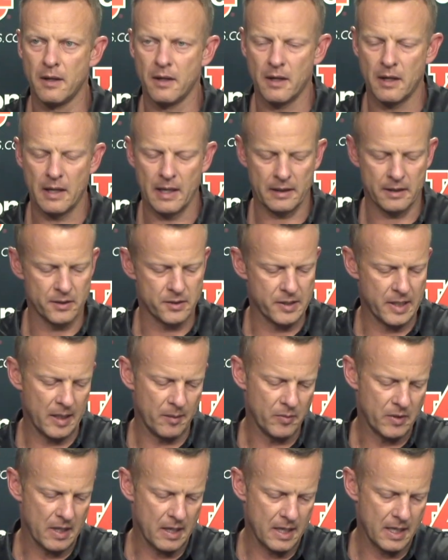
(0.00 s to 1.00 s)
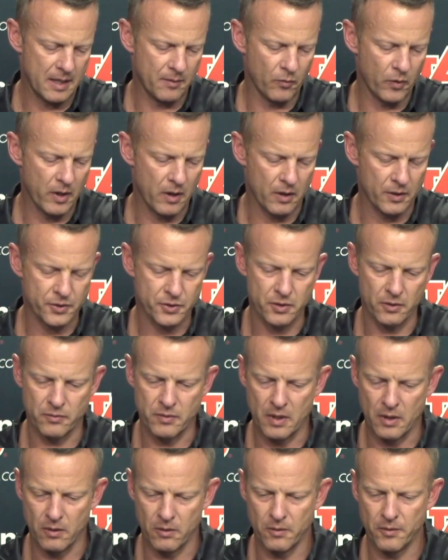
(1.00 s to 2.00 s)
At the same time, we also
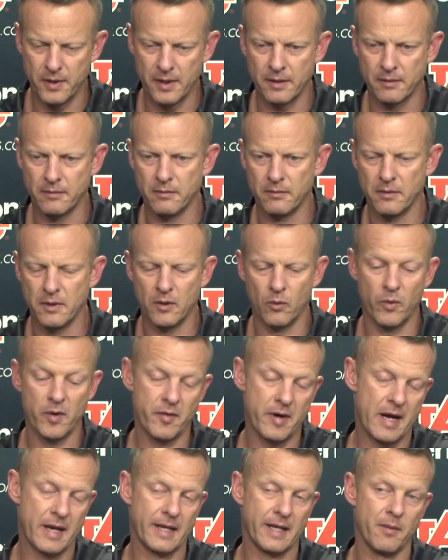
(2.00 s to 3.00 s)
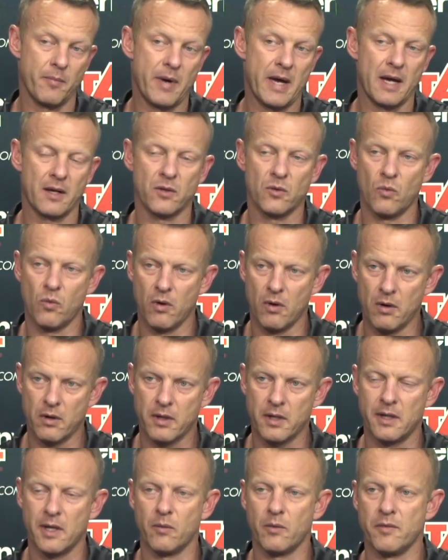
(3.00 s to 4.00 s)
know that you know we've got to get back to work
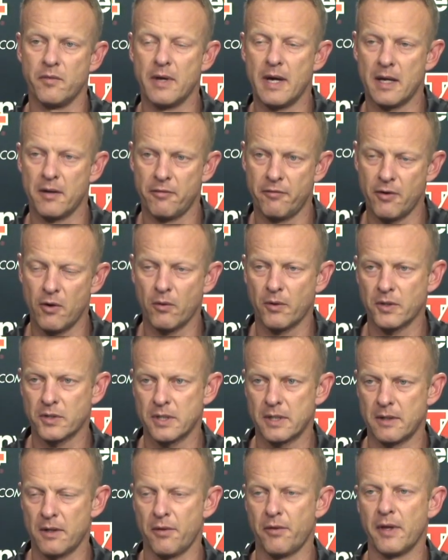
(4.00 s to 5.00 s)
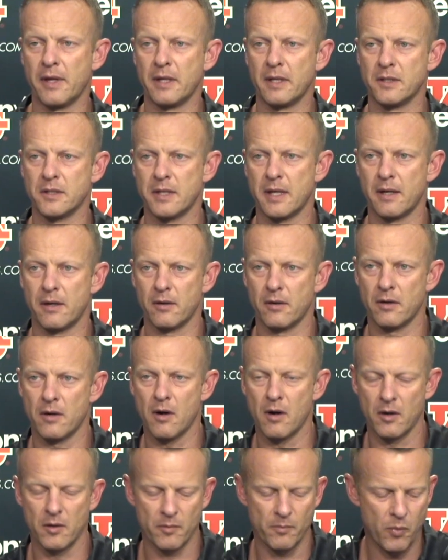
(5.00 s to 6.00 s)
and that we've got to focus on the things that are,
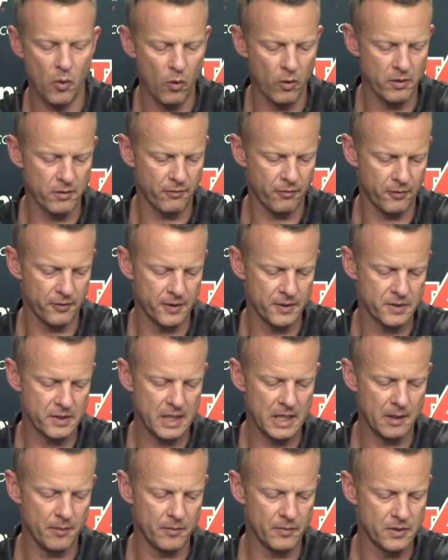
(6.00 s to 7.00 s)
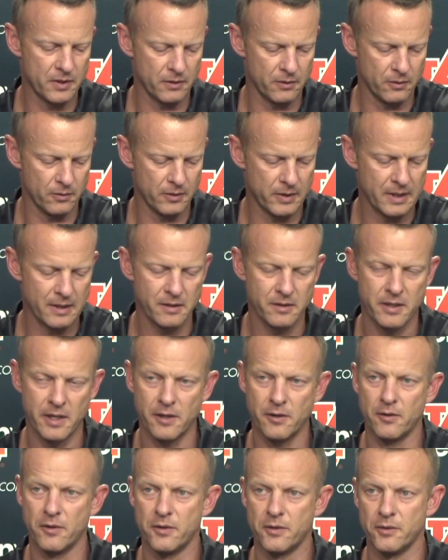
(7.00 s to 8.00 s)
are important for this team to
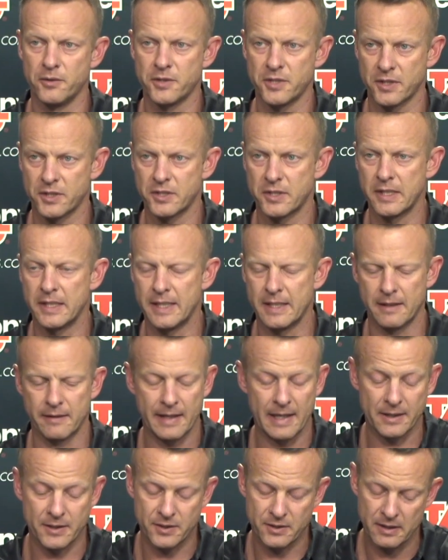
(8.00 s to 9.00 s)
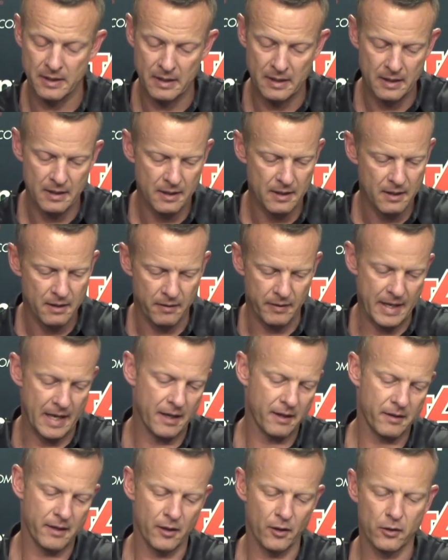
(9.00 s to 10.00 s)
continue to succeed. And that's
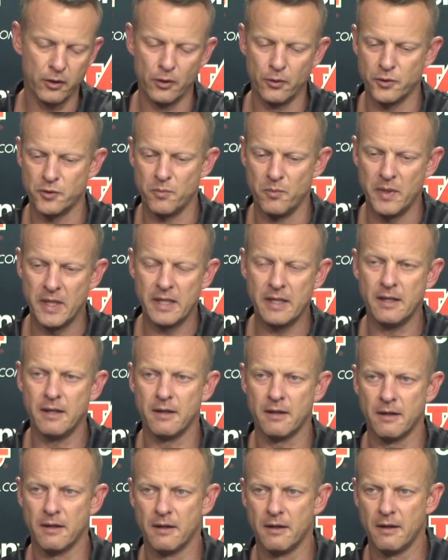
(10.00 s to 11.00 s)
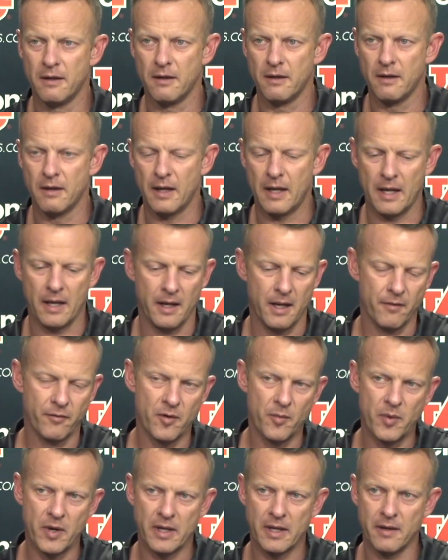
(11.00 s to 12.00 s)
that includes me and
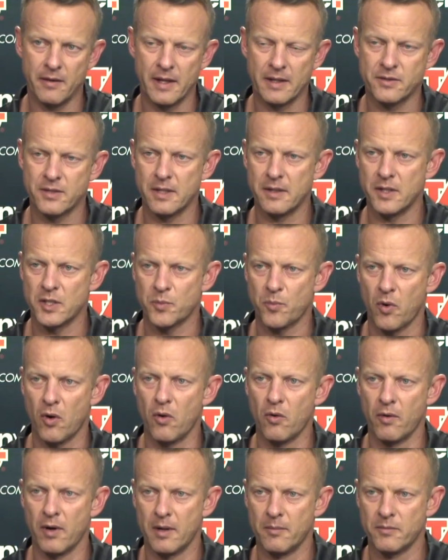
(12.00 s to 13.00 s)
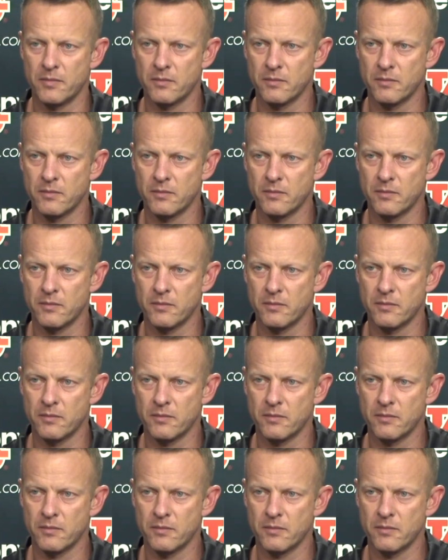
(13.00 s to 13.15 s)
everybody that's in this program.